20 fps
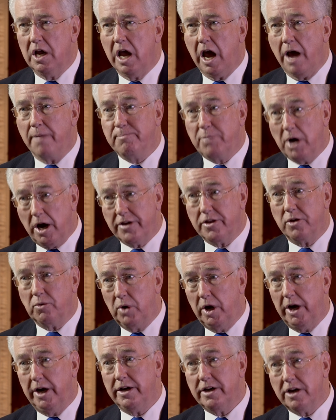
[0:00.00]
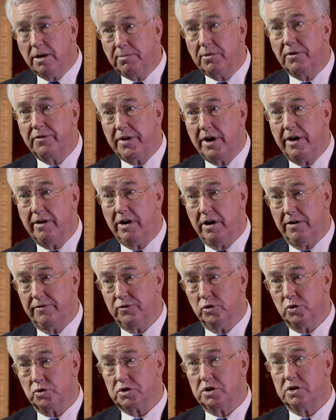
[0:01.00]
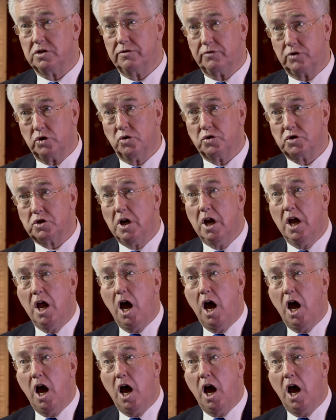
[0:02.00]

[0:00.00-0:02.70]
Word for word: And by the way, a number of their air forces, of course,